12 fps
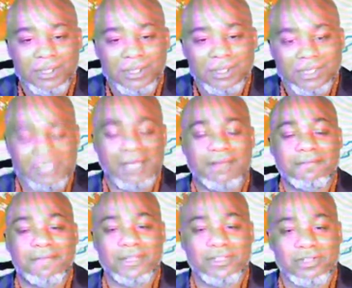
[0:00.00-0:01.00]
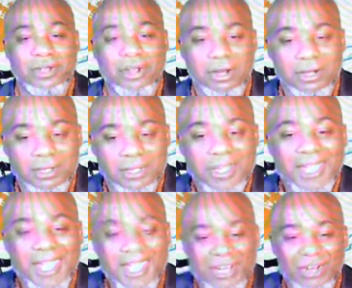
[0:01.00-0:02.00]
because that affects your heart
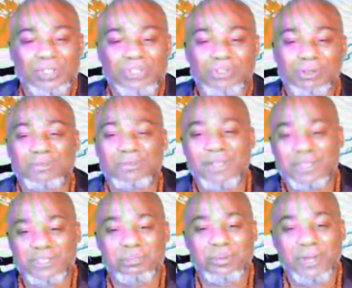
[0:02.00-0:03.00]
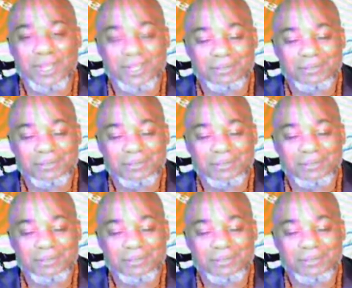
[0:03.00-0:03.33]
and it also affects your brain.